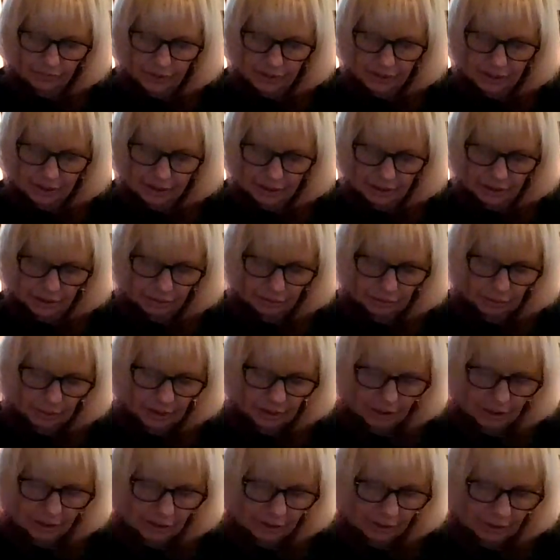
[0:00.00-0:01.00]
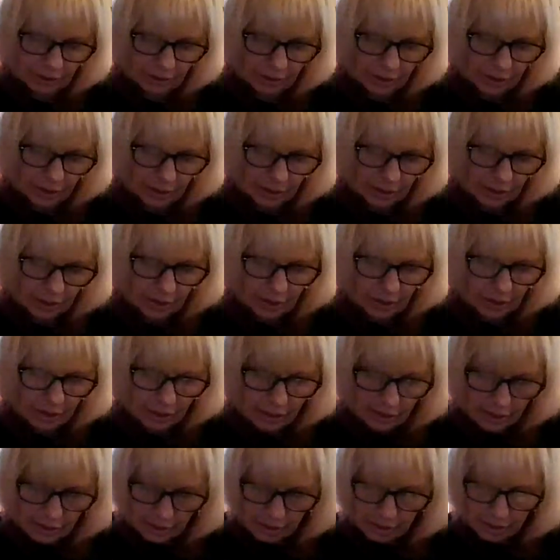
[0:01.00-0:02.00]
this situation?
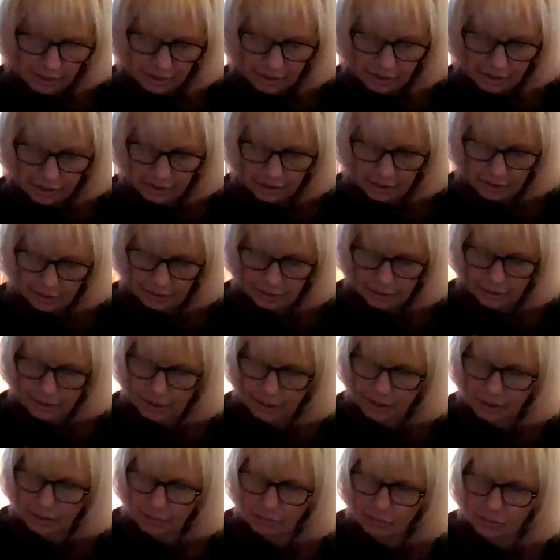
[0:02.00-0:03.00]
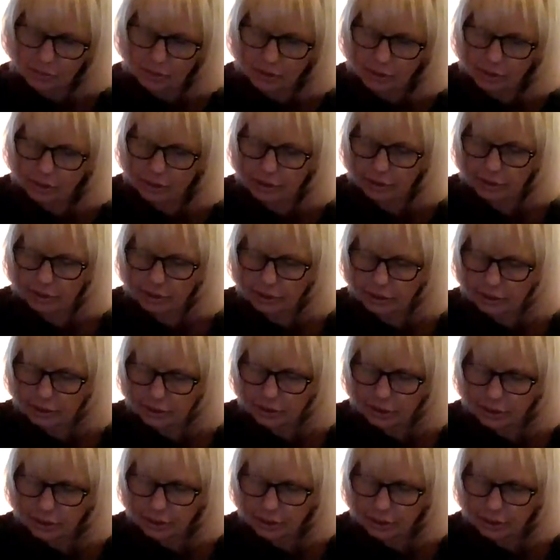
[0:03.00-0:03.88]
Nine of Wands.